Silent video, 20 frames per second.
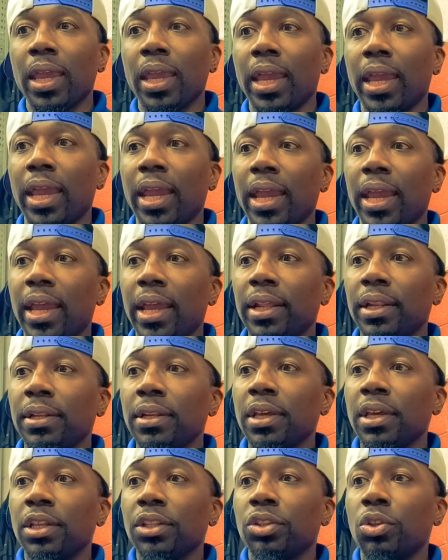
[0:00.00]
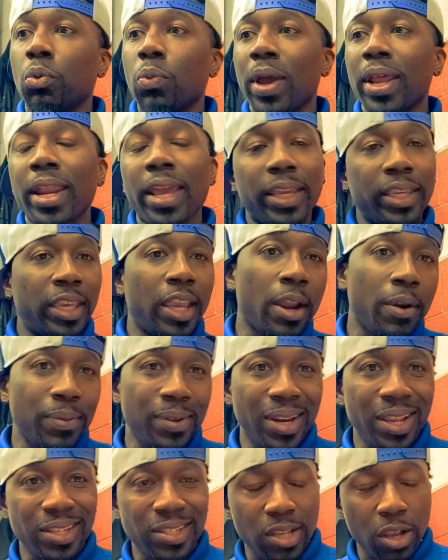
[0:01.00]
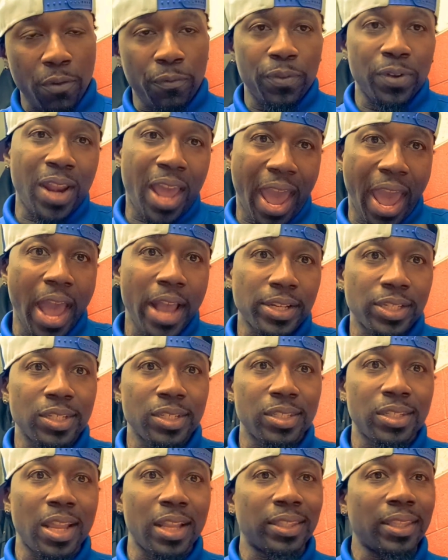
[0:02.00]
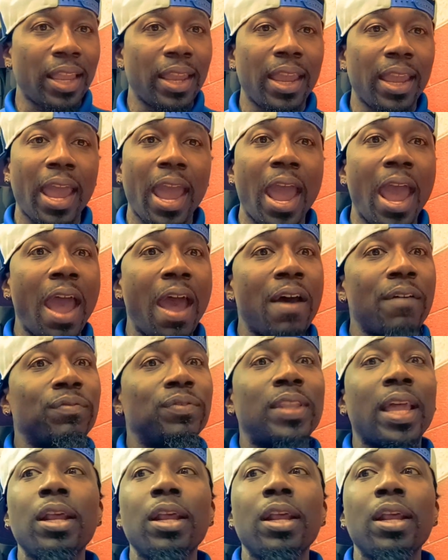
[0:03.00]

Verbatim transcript: and the way they carry themselves and the actions that they have,